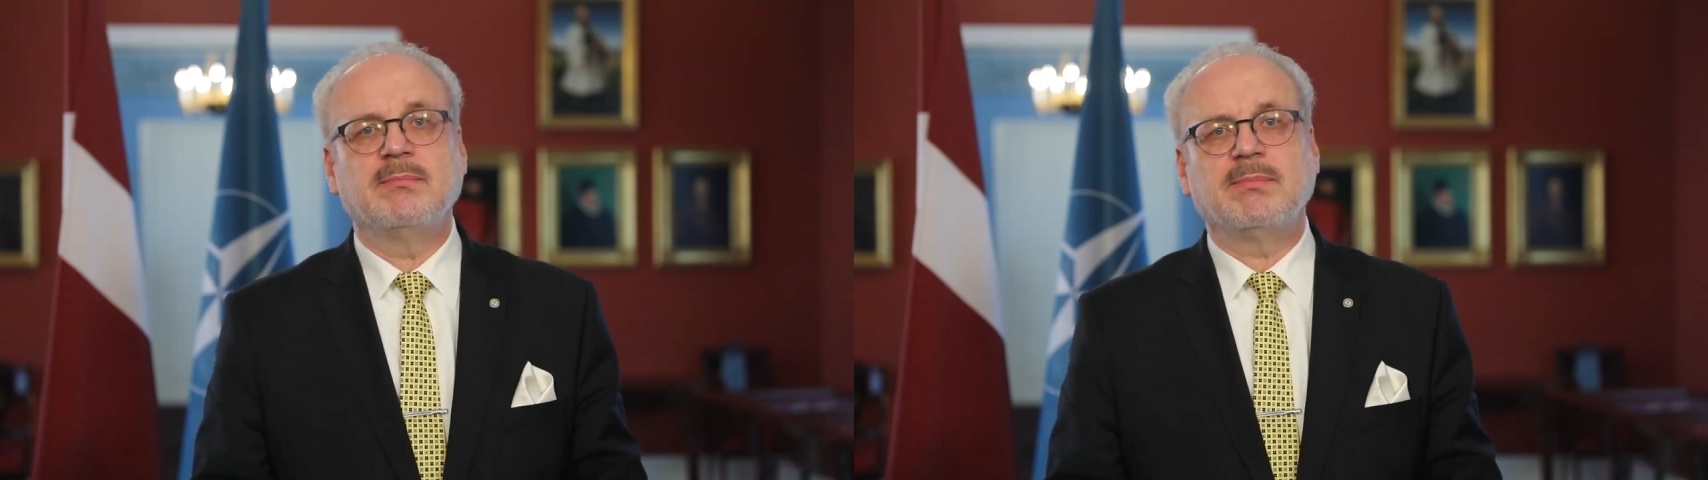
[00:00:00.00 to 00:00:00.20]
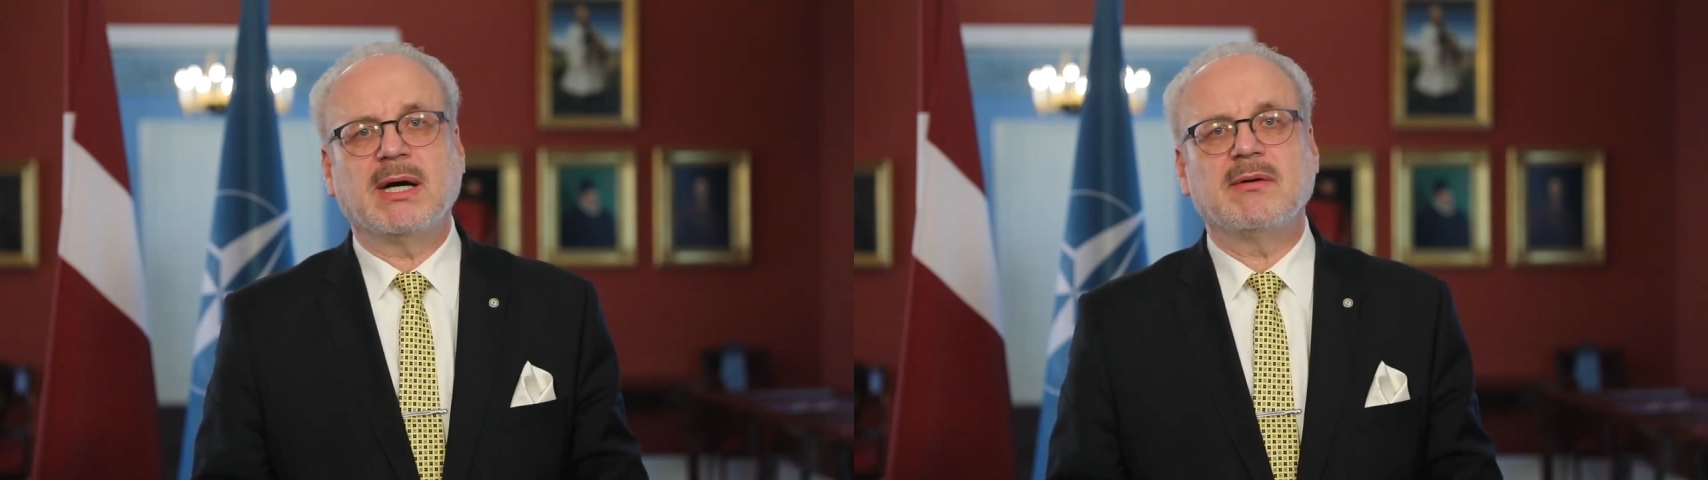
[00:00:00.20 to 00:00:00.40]

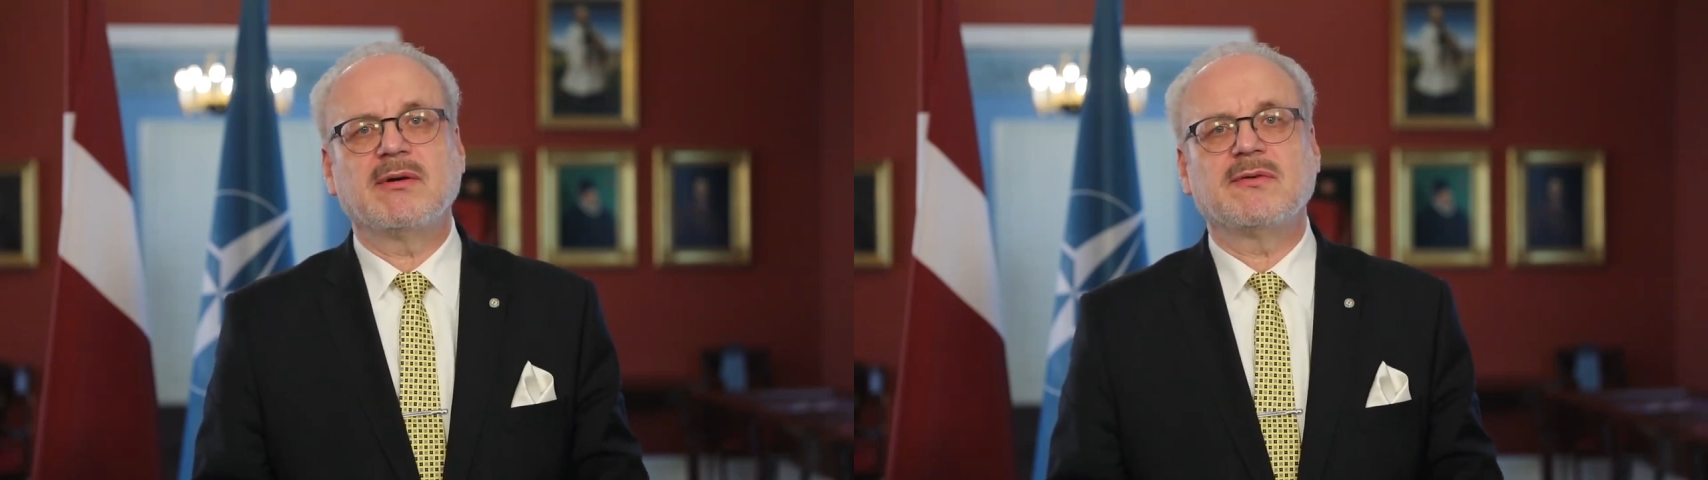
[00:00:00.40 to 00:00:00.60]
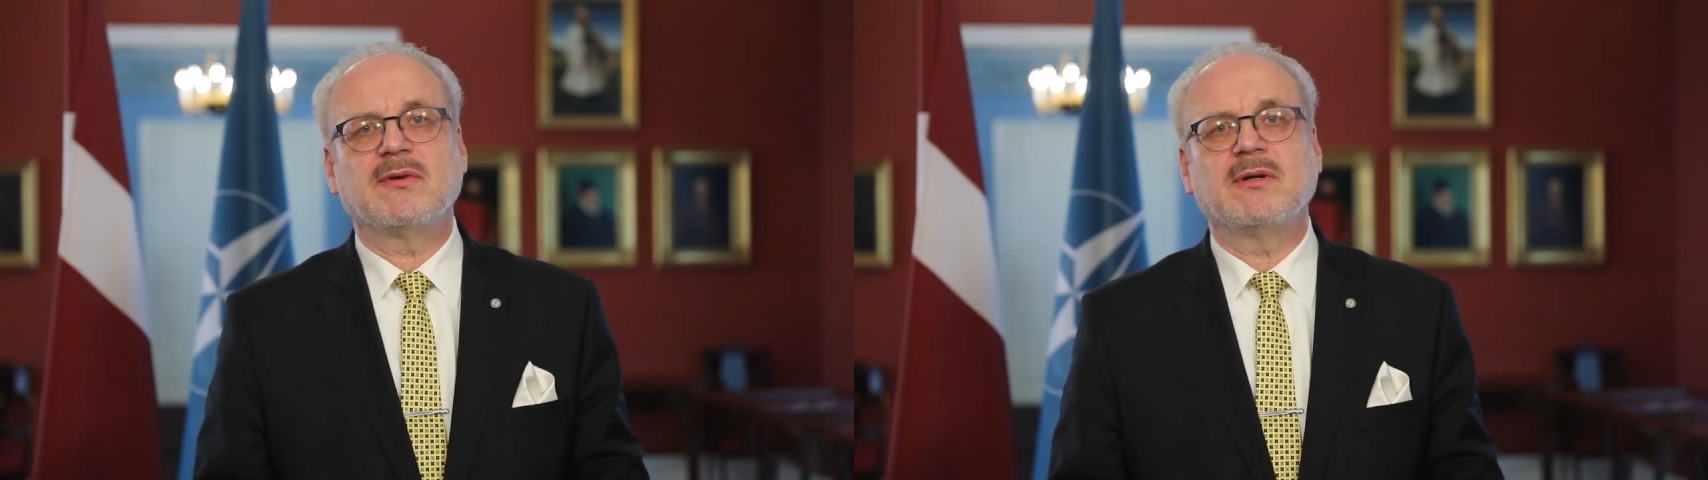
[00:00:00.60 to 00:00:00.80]

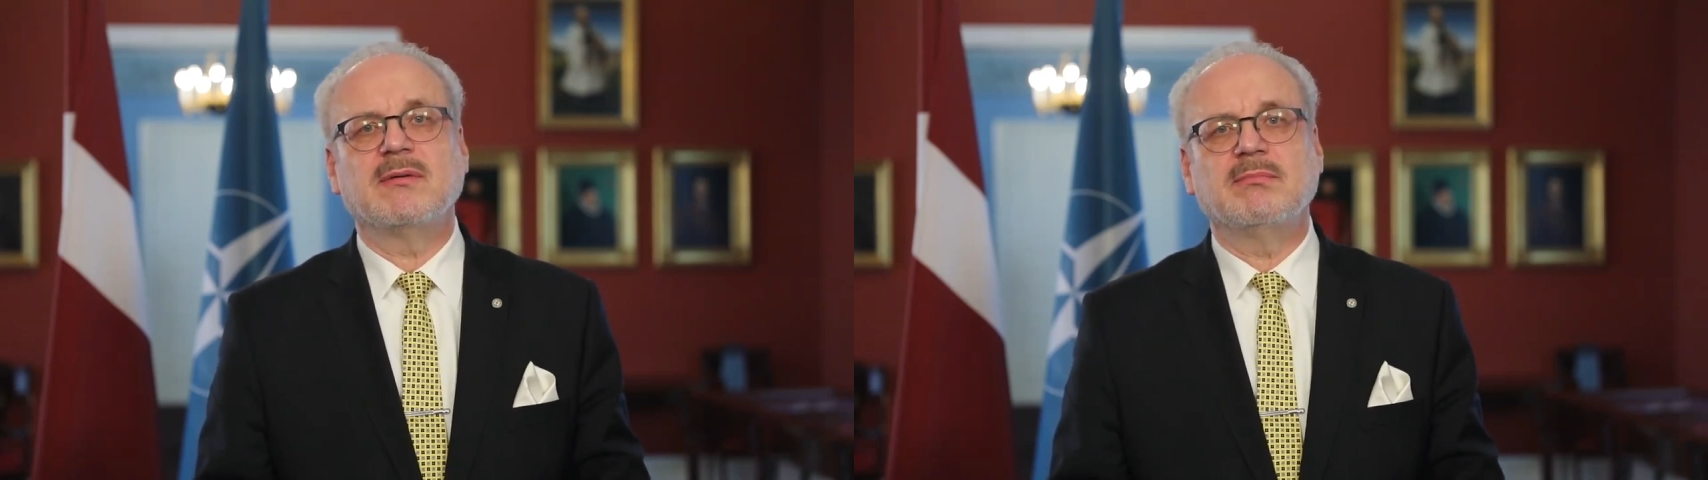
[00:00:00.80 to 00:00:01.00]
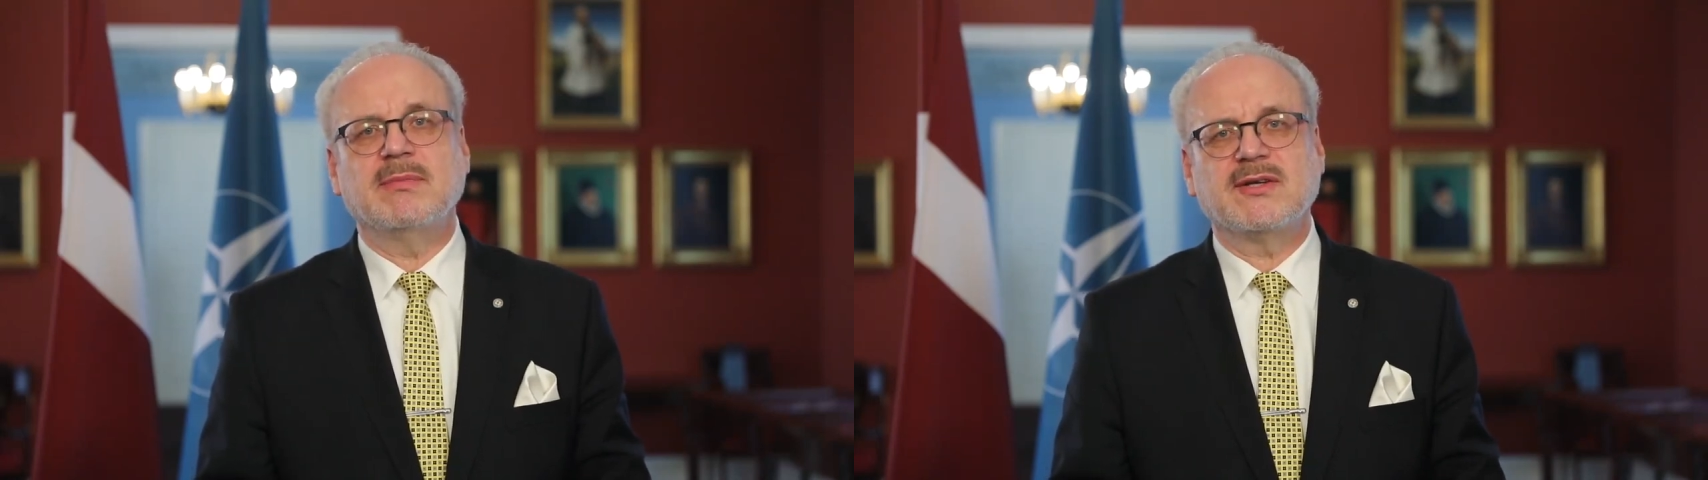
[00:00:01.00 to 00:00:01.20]
powerful
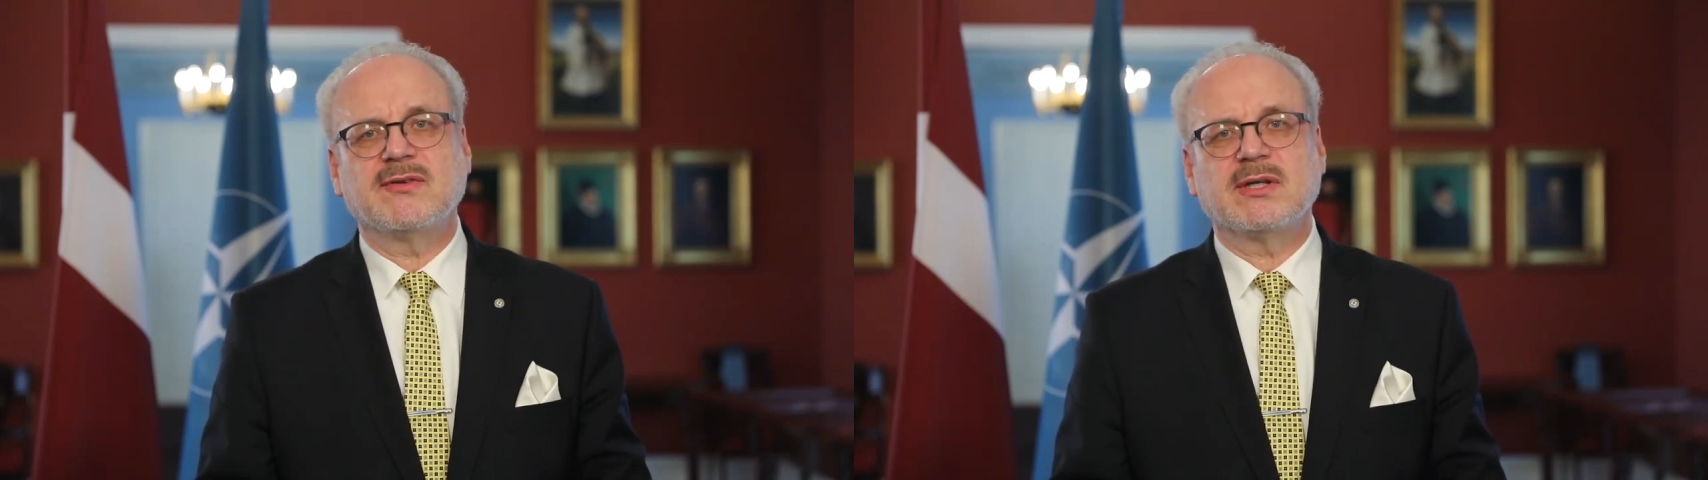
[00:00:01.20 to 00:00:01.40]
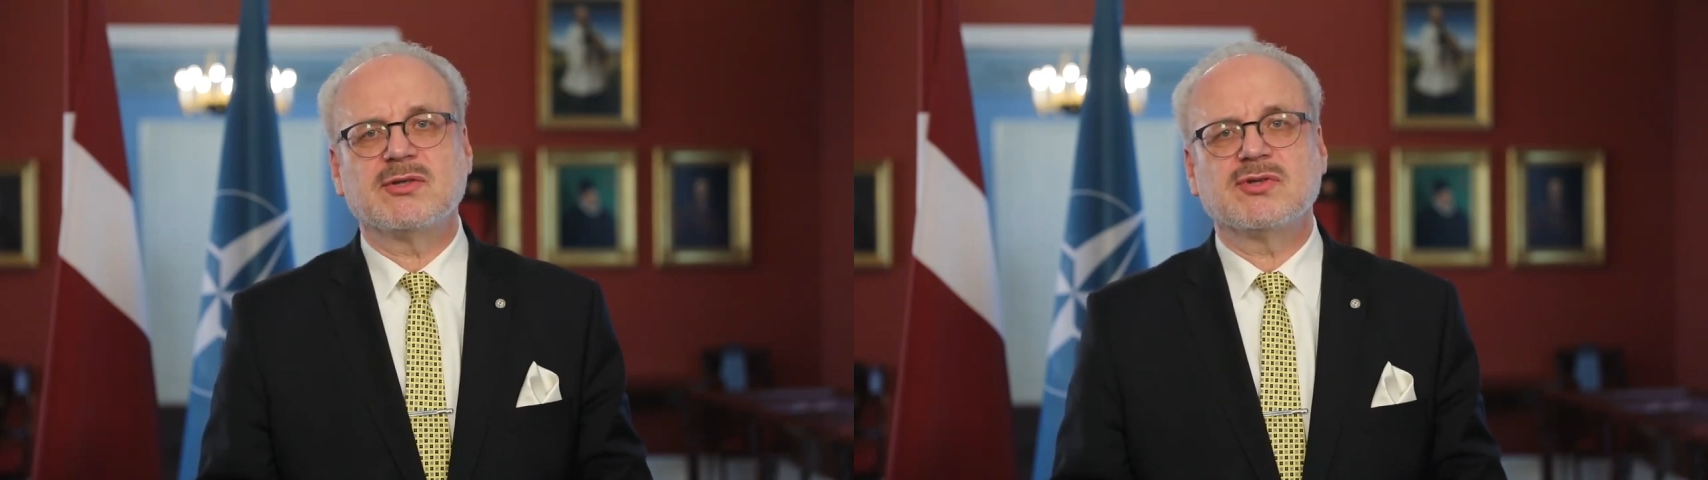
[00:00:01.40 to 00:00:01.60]

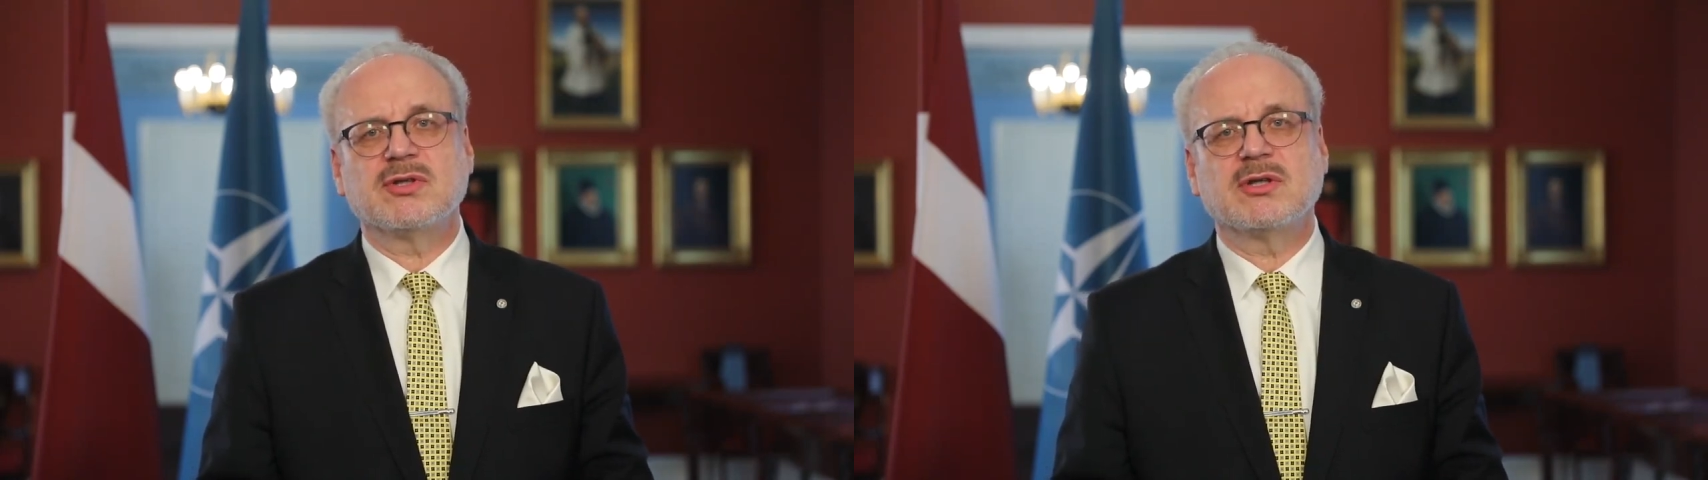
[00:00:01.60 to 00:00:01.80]
message